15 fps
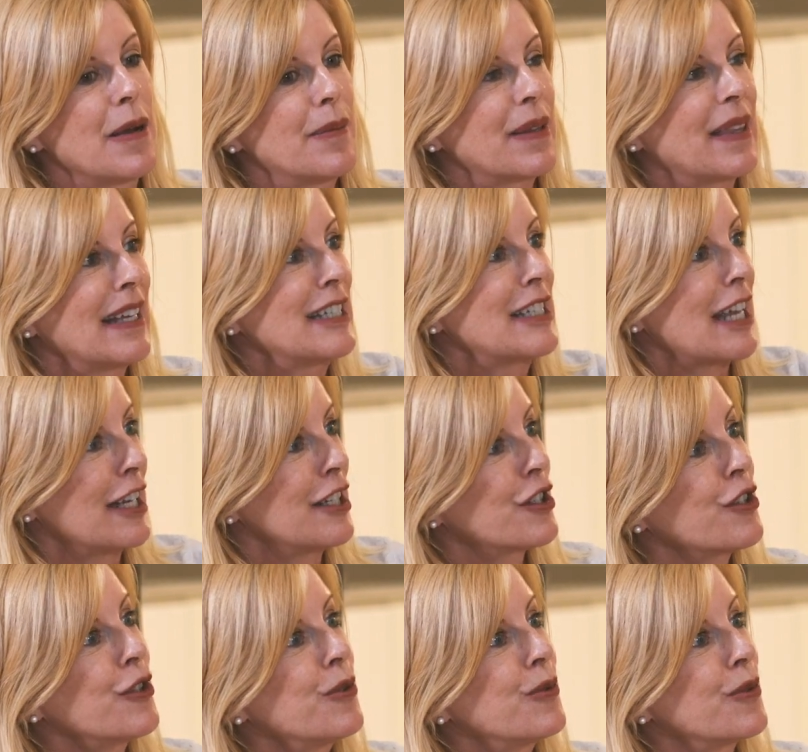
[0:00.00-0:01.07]
But then day
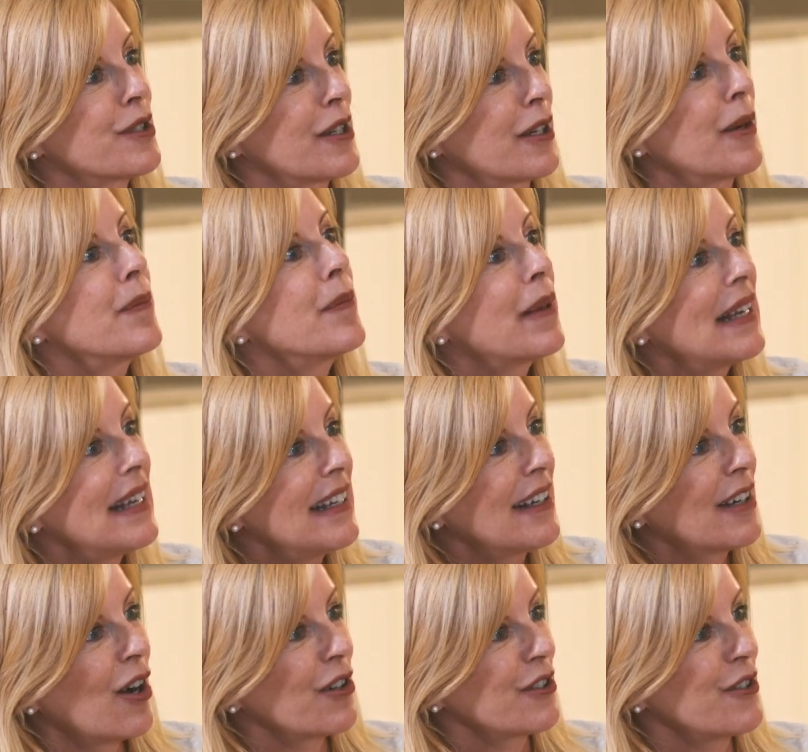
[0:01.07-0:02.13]
two was a
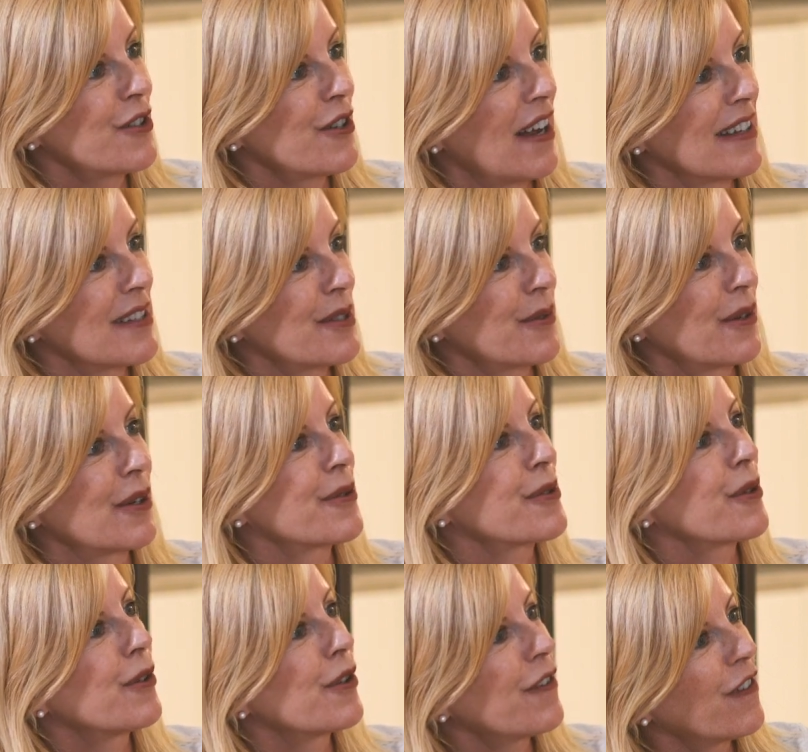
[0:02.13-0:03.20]
complete contrast, where it
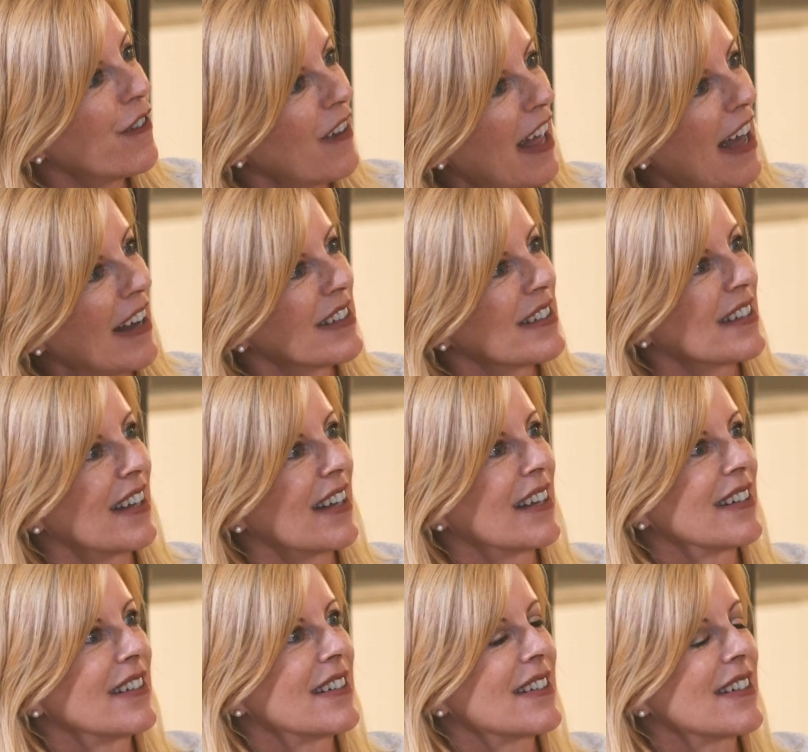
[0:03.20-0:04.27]
was all flat,
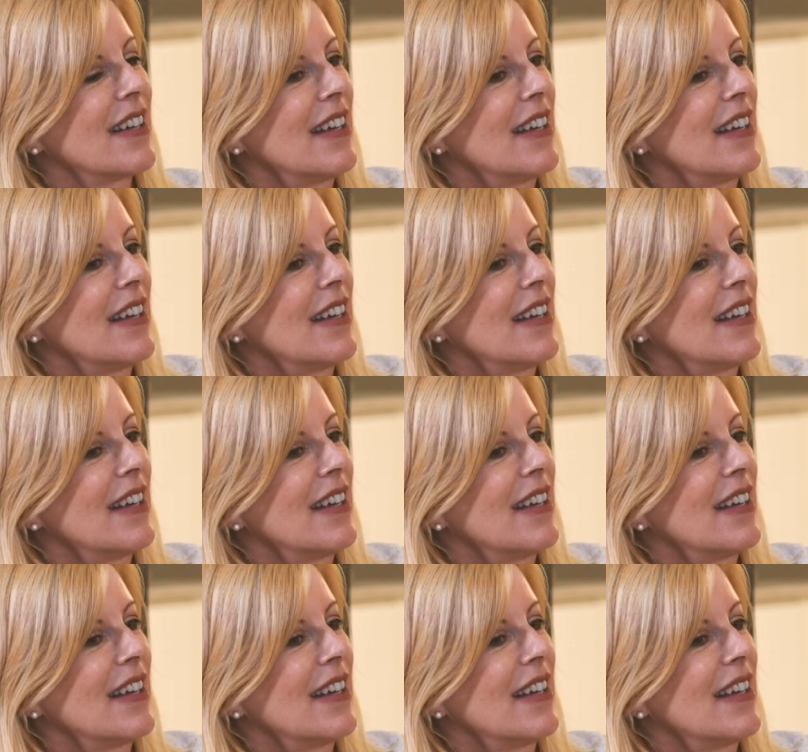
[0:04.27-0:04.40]
and